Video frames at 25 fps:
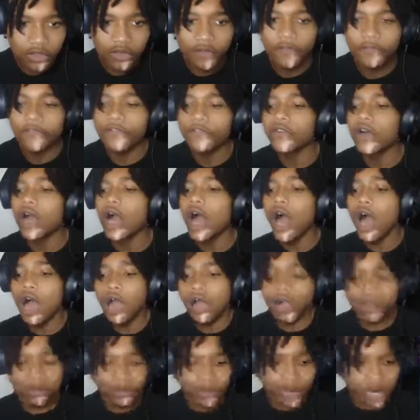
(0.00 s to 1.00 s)

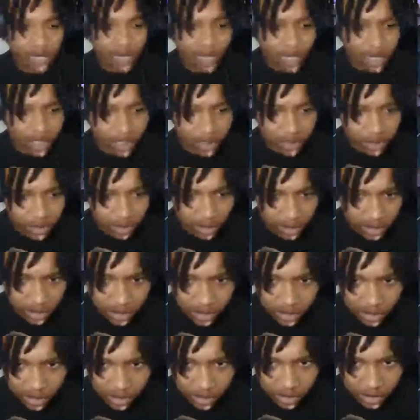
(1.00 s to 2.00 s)
Fuck, bruh.
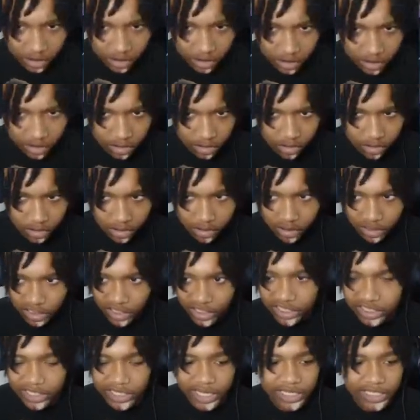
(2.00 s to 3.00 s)

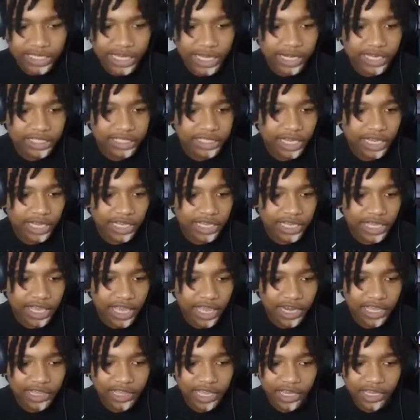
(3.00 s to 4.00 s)
Yeah, Santana said he
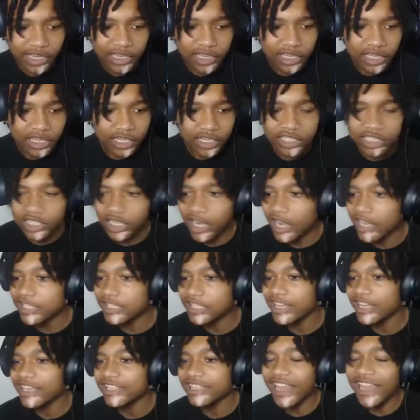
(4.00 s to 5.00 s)
had it like, cause you know what I'm
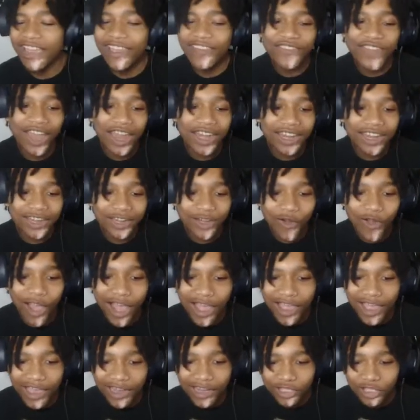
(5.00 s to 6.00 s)
saying, Chad. If y'all didn't know,
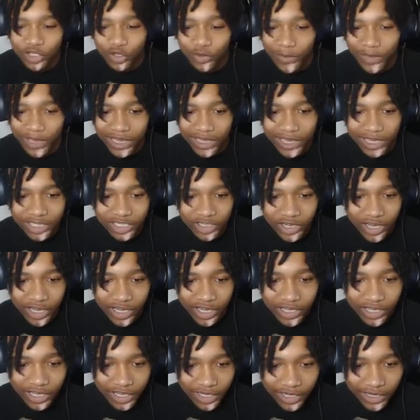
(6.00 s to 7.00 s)
I had a two man
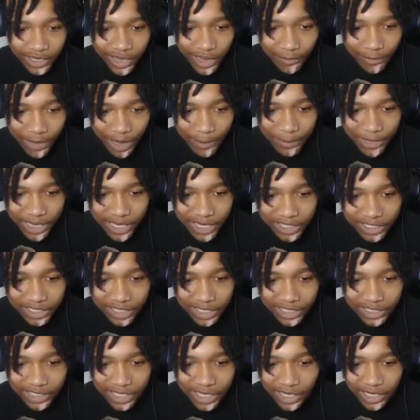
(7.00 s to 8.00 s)
yesterday. Now my man
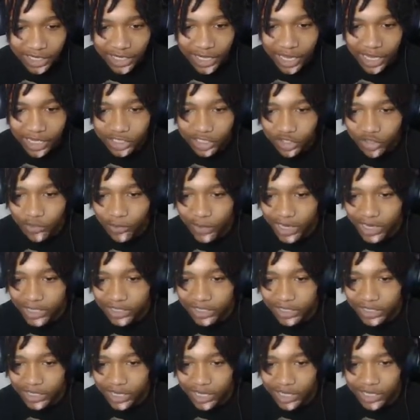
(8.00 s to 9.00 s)
Santana got a two man
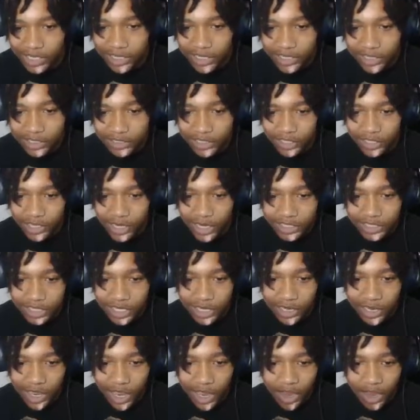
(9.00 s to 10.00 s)
today. So you know what I'm
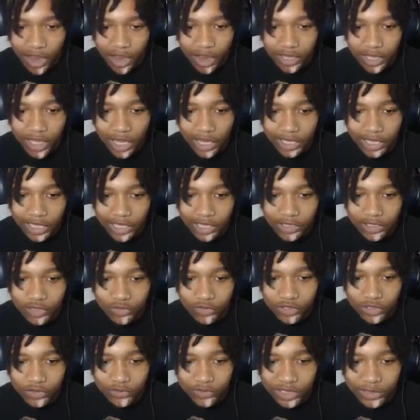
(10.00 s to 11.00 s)
saying. All I can
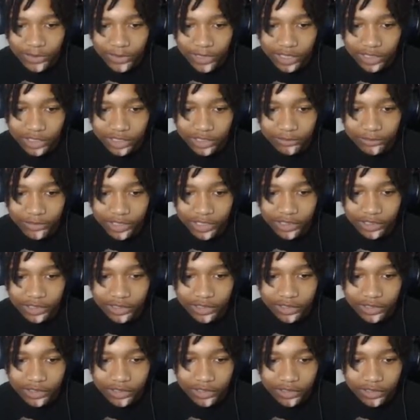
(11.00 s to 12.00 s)
do is respect it, bro.
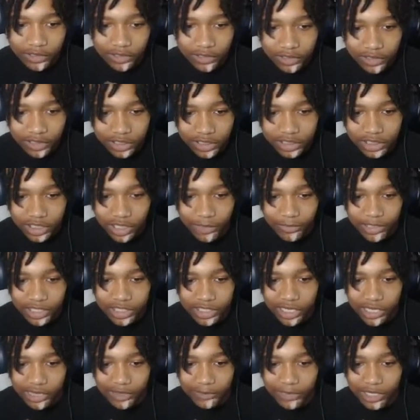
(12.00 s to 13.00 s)
It's
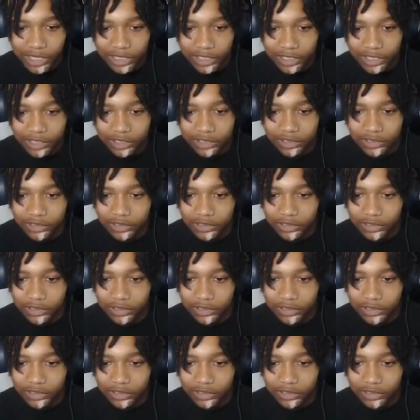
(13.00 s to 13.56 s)
summertime, my nigga.